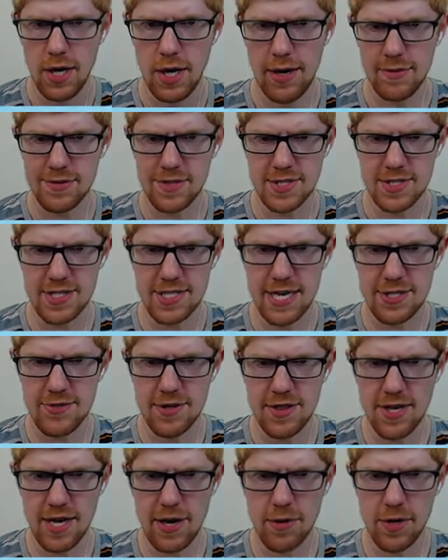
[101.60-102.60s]
off to the side, so I
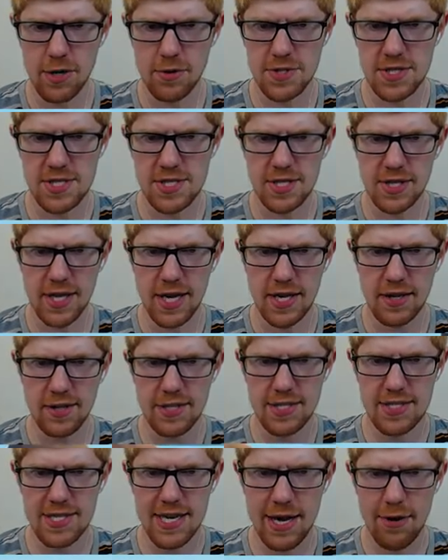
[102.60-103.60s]
think I want to go slightly
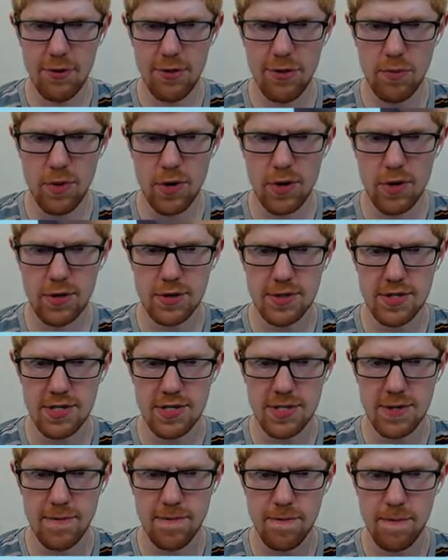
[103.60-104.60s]

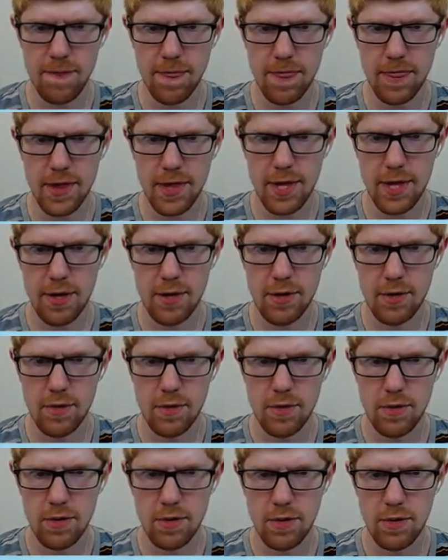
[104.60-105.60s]
southwards.
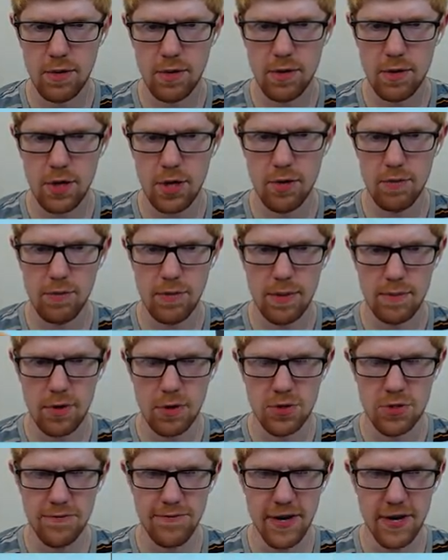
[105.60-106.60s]
Oh, I'm
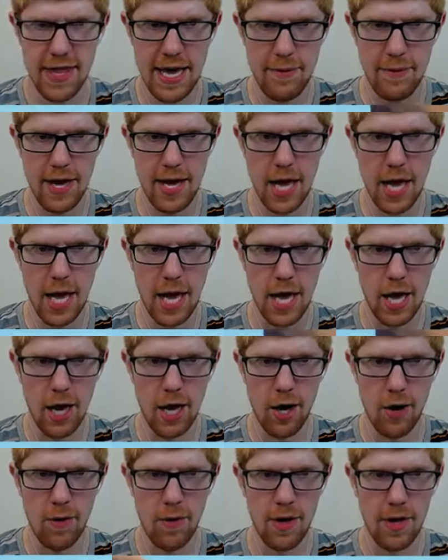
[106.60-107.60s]
going too far that way.
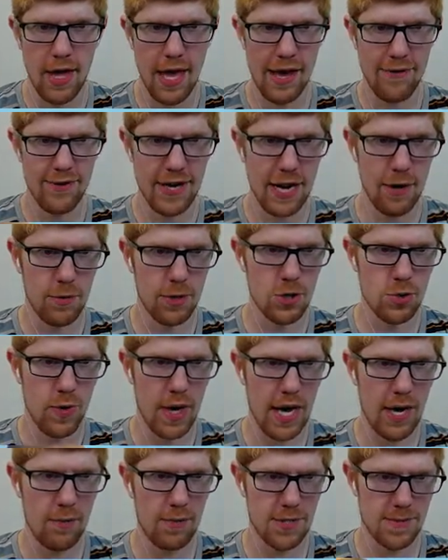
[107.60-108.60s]
Uh-oh. I forgot which
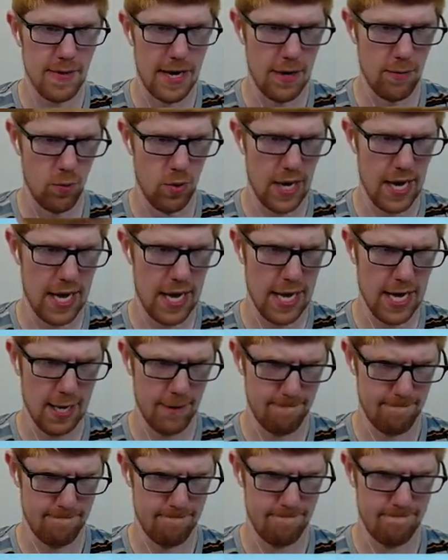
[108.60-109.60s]
way was my way.
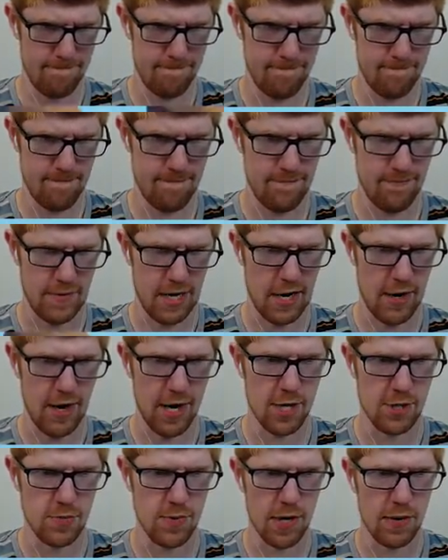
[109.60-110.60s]
All right,
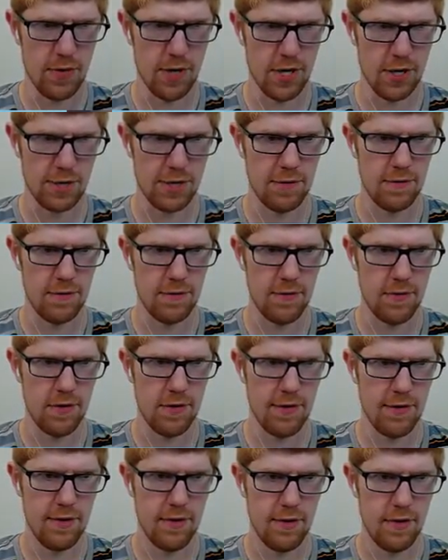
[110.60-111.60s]
here's what I want to do.
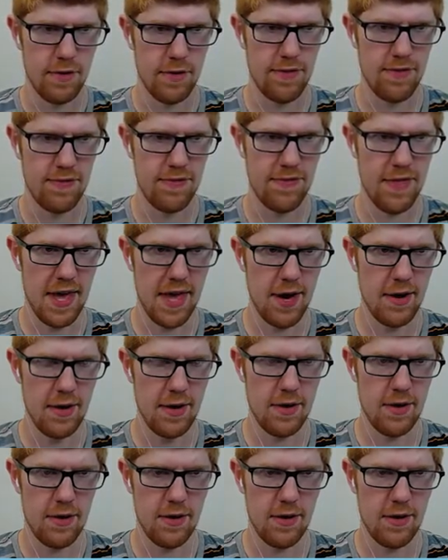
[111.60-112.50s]
There.